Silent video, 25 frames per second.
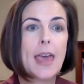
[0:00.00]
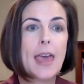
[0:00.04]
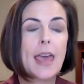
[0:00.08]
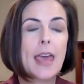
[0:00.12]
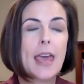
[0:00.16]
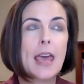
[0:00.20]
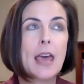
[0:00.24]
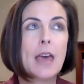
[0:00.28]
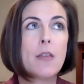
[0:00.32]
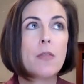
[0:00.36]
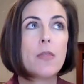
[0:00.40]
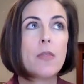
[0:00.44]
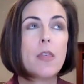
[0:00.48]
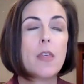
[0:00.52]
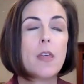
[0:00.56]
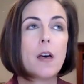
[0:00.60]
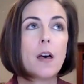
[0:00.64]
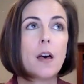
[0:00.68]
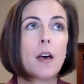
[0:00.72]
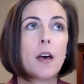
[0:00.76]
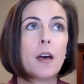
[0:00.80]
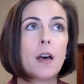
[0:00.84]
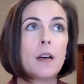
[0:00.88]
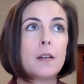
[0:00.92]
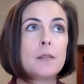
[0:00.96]
and
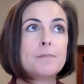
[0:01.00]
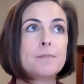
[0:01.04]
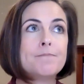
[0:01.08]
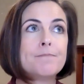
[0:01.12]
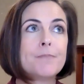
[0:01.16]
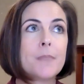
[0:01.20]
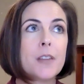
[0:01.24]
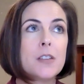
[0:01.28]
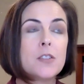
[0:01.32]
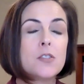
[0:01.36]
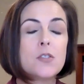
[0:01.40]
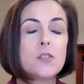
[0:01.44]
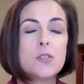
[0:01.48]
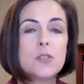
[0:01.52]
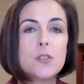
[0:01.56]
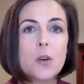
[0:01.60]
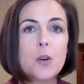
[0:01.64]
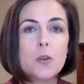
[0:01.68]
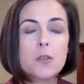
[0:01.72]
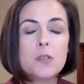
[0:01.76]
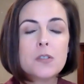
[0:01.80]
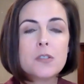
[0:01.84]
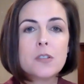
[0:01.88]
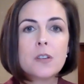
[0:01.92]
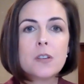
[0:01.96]
the
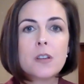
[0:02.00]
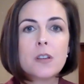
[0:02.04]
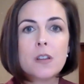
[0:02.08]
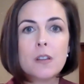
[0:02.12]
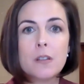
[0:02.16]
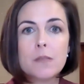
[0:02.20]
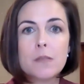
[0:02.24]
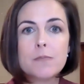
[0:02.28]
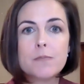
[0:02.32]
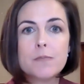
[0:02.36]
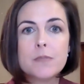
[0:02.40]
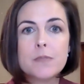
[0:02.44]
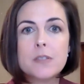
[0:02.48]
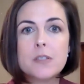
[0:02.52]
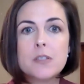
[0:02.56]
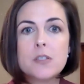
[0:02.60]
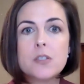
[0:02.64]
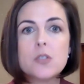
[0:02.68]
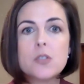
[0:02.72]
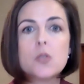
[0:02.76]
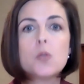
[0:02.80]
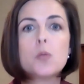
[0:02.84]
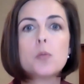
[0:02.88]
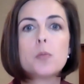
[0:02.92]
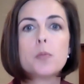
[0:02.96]
social
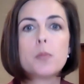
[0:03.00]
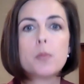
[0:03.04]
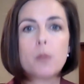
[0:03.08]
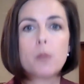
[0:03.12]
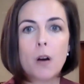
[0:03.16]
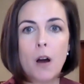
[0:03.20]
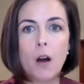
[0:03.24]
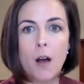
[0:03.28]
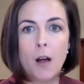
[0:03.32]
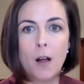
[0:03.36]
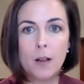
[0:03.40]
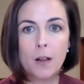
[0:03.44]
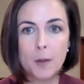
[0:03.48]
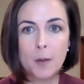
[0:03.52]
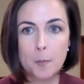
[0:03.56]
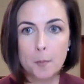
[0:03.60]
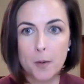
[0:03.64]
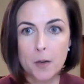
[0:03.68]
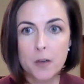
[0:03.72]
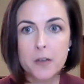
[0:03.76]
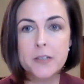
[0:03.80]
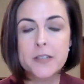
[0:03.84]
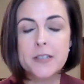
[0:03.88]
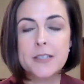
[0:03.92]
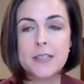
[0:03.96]
soup we're all
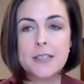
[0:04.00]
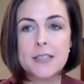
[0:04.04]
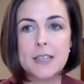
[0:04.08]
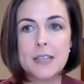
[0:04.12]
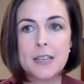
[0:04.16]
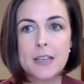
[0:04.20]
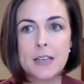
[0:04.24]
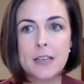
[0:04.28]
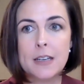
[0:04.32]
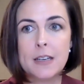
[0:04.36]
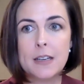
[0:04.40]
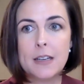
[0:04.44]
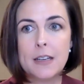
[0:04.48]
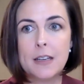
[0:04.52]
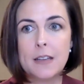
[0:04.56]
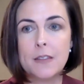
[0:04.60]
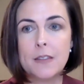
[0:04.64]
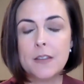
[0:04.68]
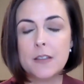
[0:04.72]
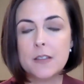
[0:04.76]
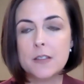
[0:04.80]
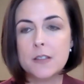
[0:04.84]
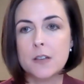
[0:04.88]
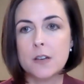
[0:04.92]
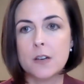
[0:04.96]
immersed in
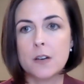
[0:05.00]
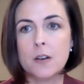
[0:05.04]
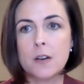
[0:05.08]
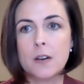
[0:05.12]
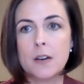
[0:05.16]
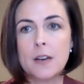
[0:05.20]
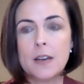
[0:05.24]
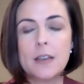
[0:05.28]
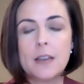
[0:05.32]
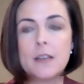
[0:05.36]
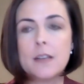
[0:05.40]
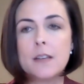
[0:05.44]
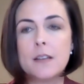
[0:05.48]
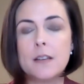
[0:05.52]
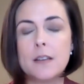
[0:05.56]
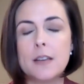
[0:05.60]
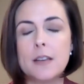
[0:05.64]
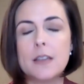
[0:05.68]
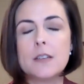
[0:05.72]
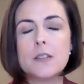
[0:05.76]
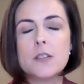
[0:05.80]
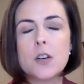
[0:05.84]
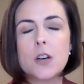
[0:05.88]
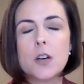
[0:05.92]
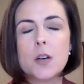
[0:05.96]

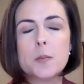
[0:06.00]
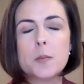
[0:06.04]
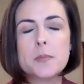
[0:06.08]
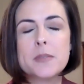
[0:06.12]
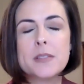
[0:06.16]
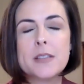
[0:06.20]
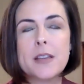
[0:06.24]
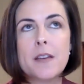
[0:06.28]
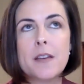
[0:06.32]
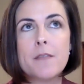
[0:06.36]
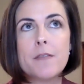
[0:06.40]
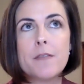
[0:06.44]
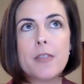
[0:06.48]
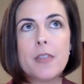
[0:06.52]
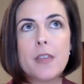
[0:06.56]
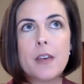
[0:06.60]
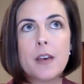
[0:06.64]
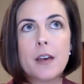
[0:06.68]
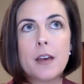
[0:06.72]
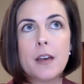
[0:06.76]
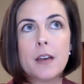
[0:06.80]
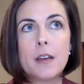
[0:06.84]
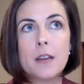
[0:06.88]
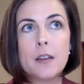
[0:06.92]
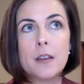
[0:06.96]
in terms of
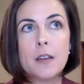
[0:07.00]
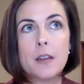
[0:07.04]
the